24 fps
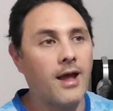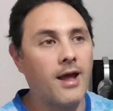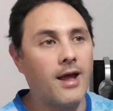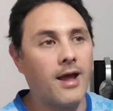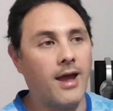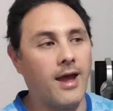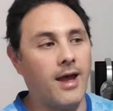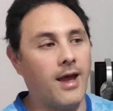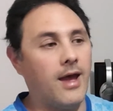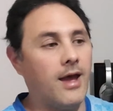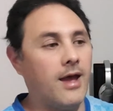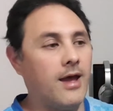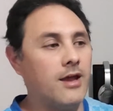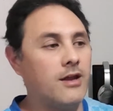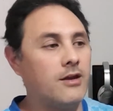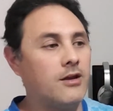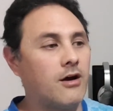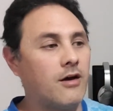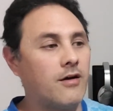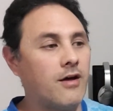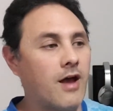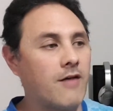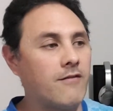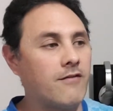and
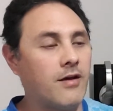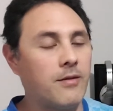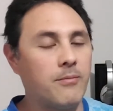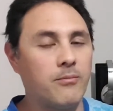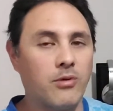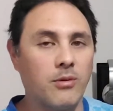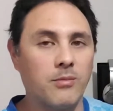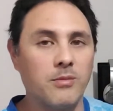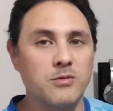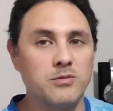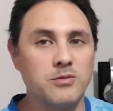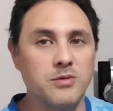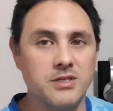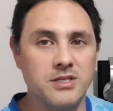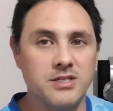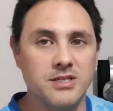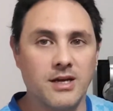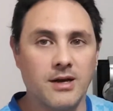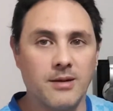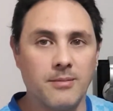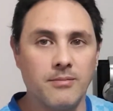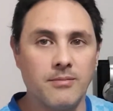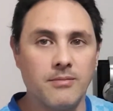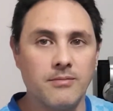I have had problems with
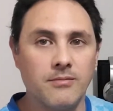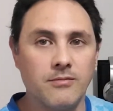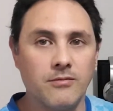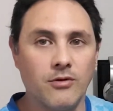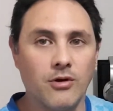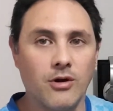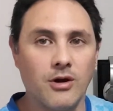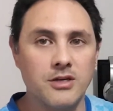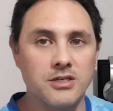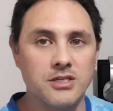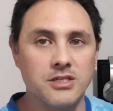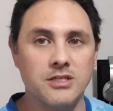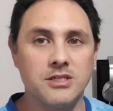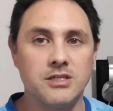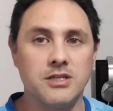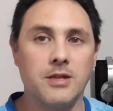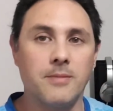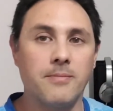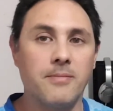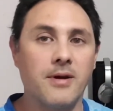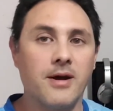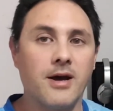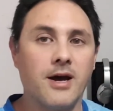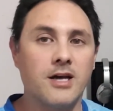some risers in the
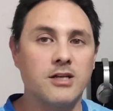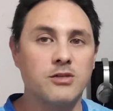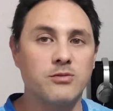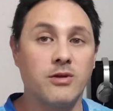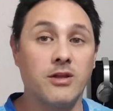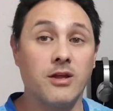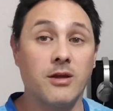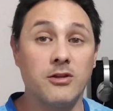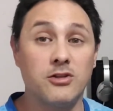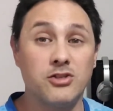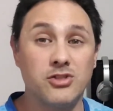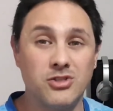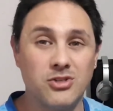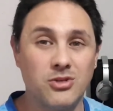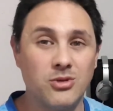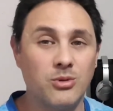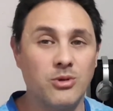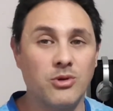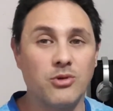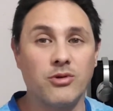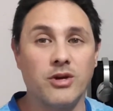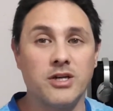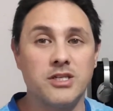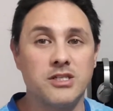past where they're too
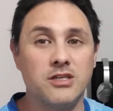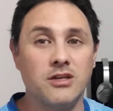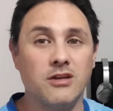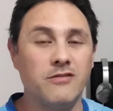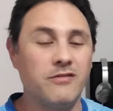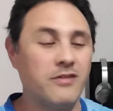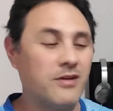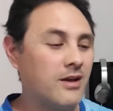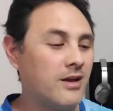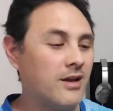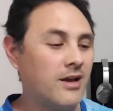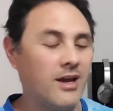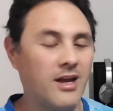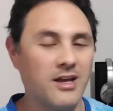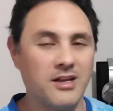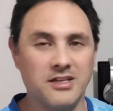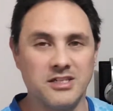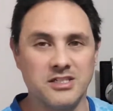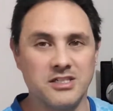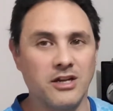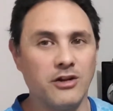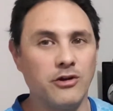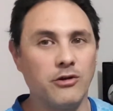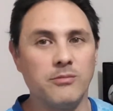aggressive.
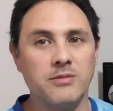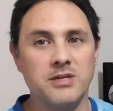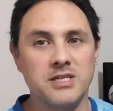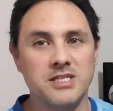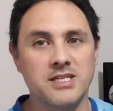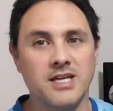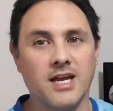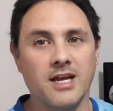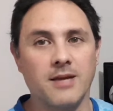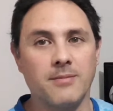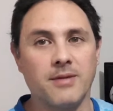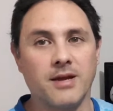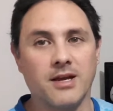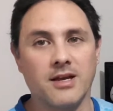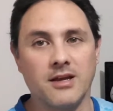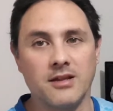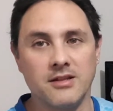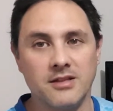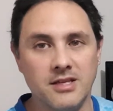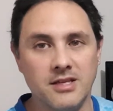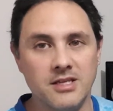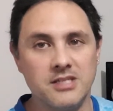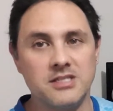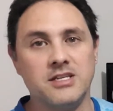It's a little mistake back
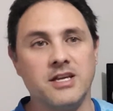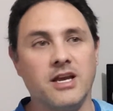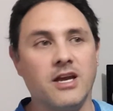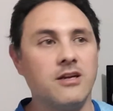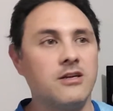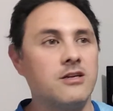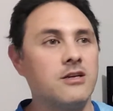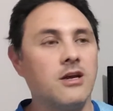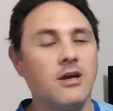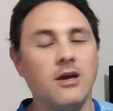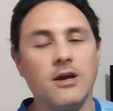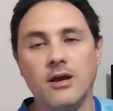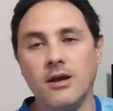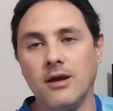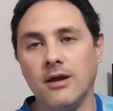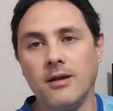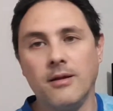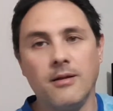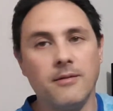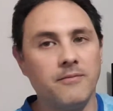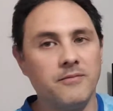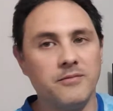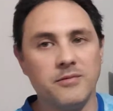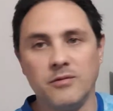at this end,
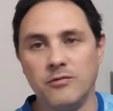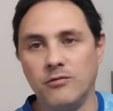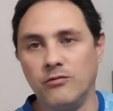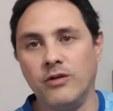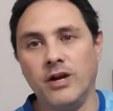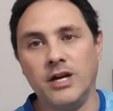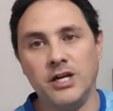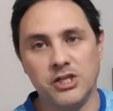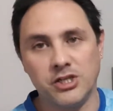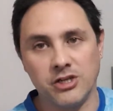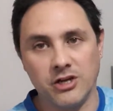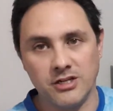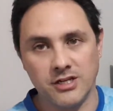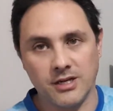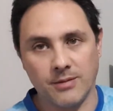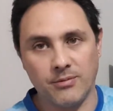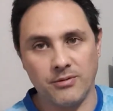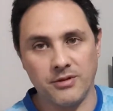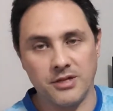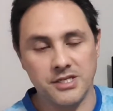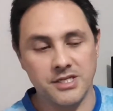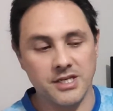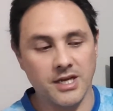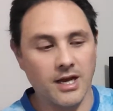really shows up
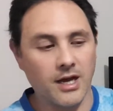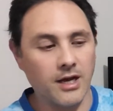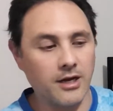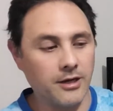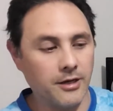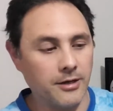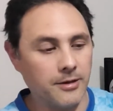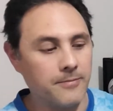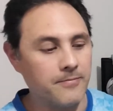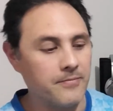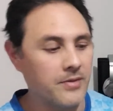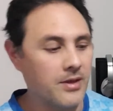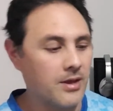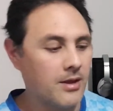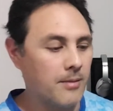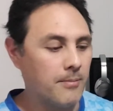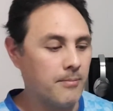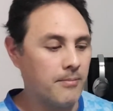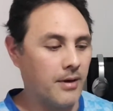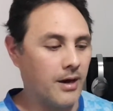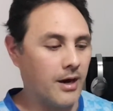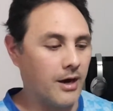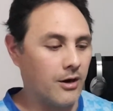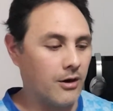on the target.
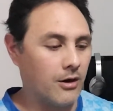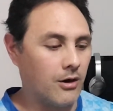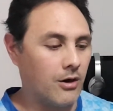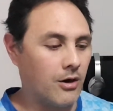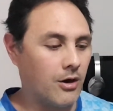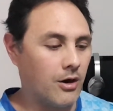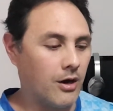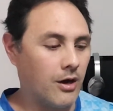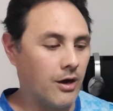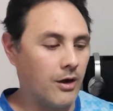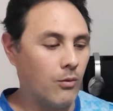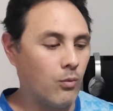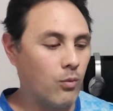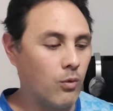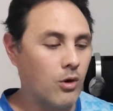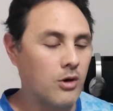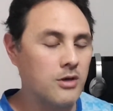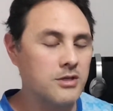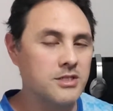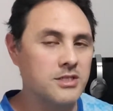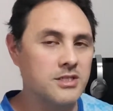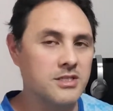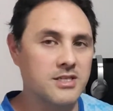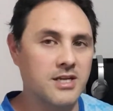But I
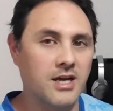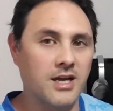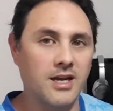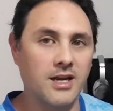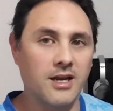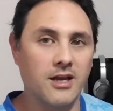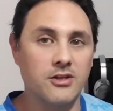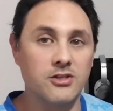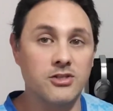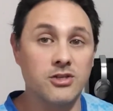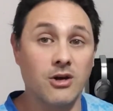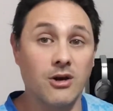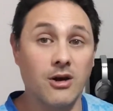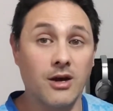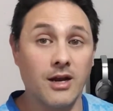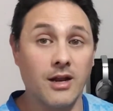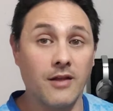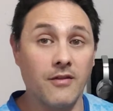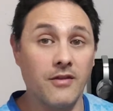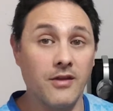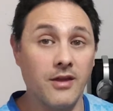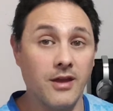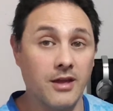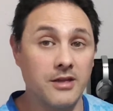was starting to get tired
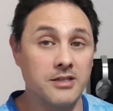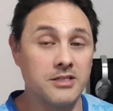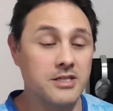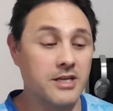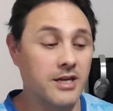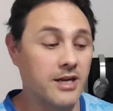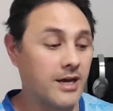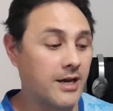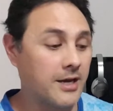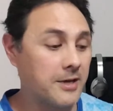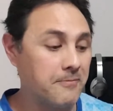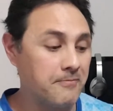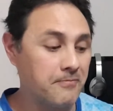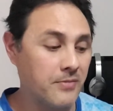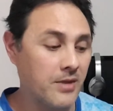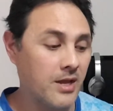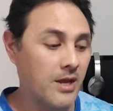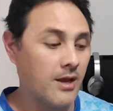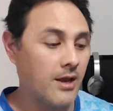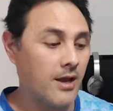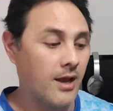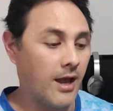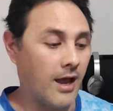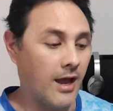at the end today,
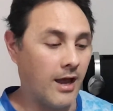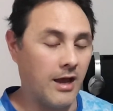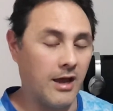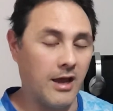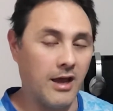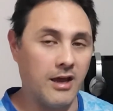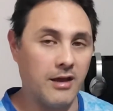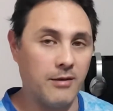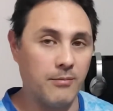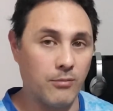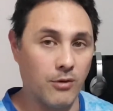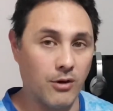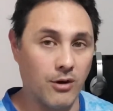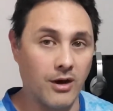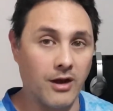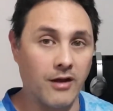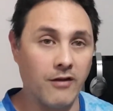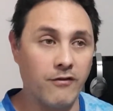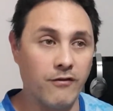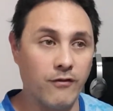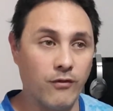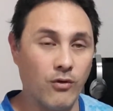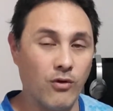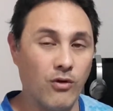and my
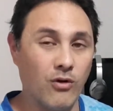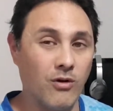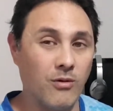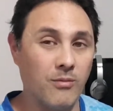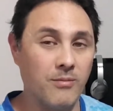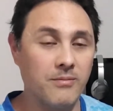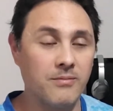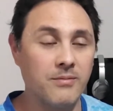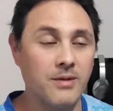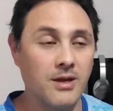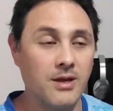form,